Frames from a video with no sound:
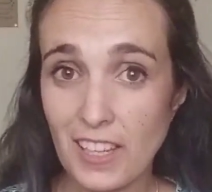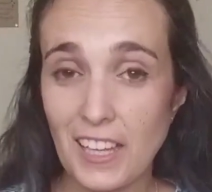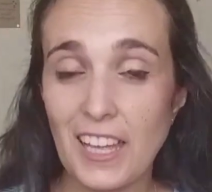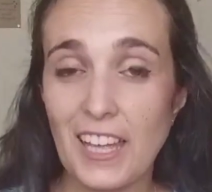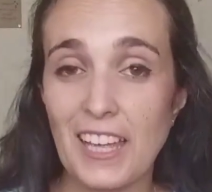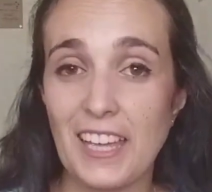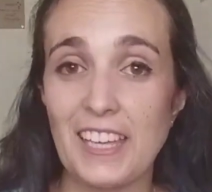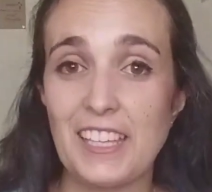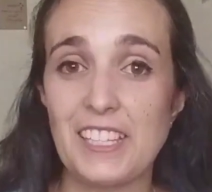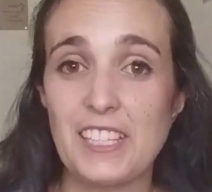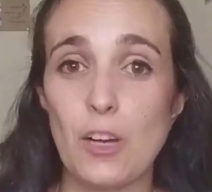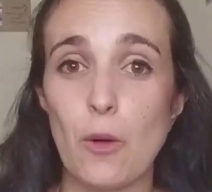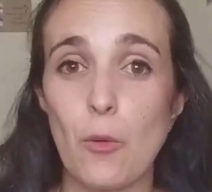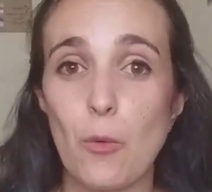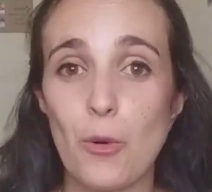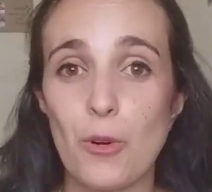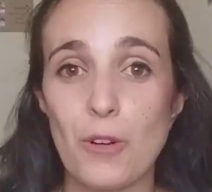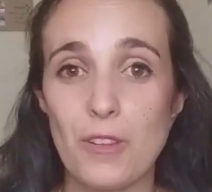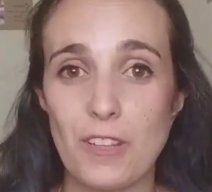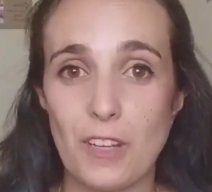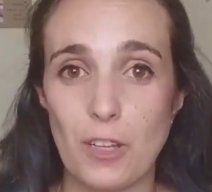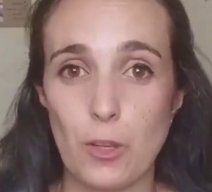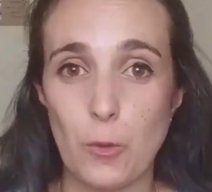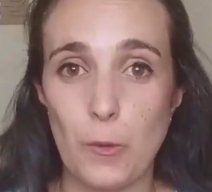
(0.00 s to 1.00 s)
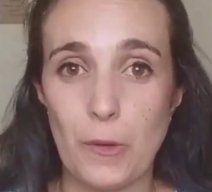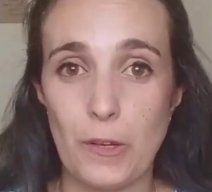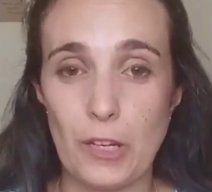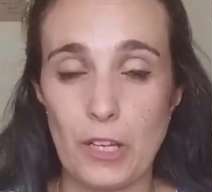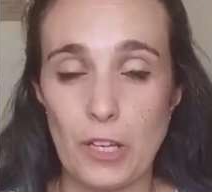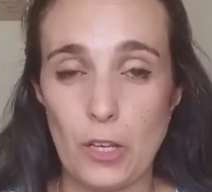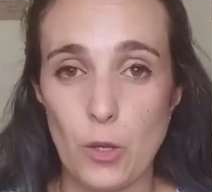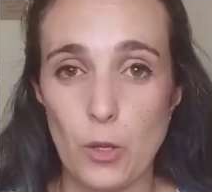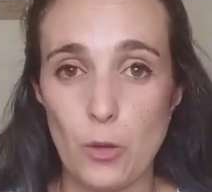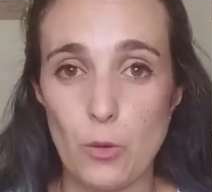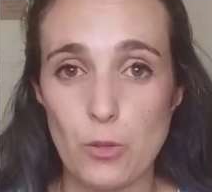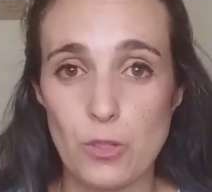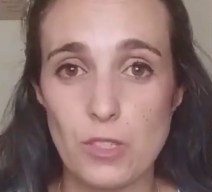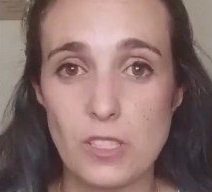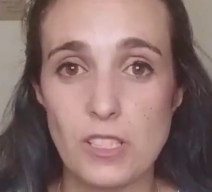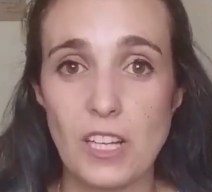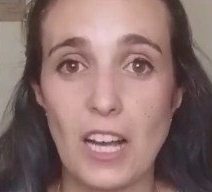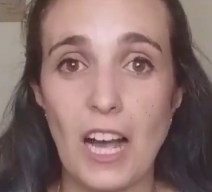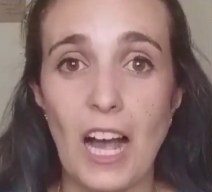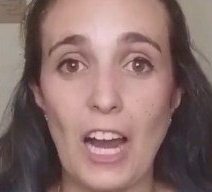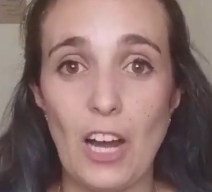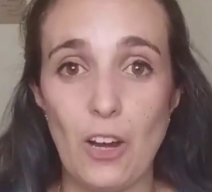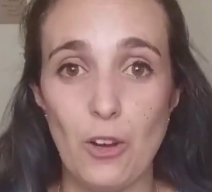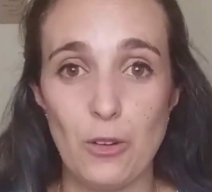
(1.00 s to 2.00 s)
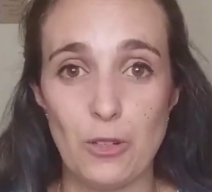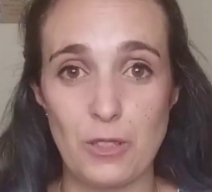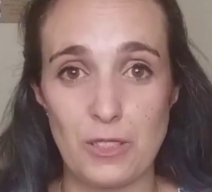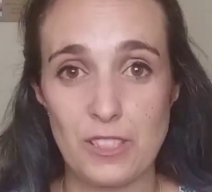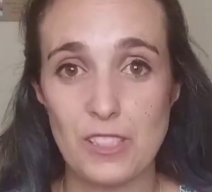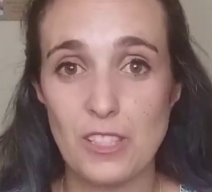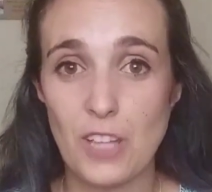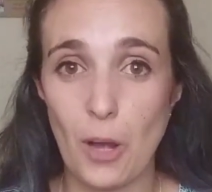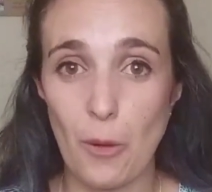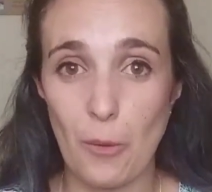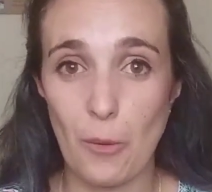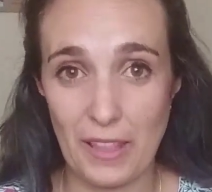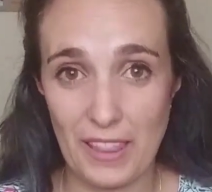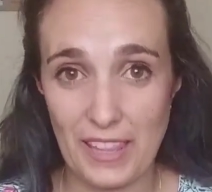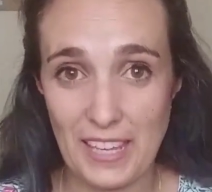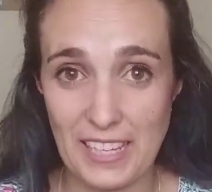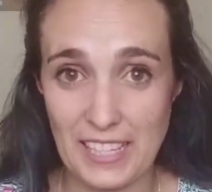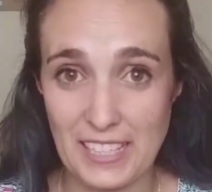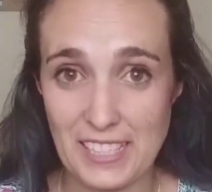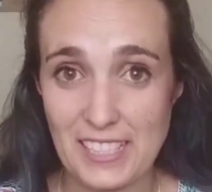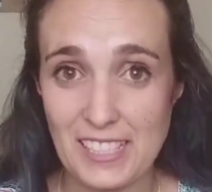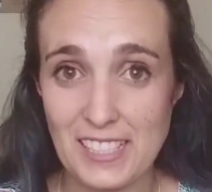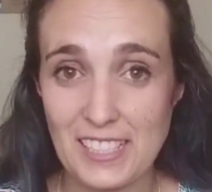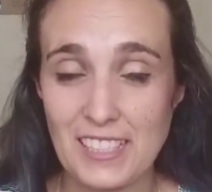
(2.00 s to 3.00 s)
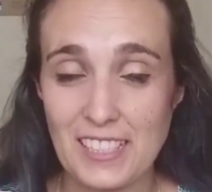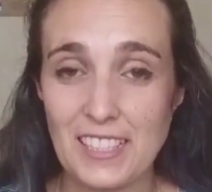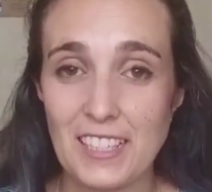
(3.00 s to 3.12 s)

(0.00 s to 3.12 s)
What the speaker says: is a word that we use a lot nowadays.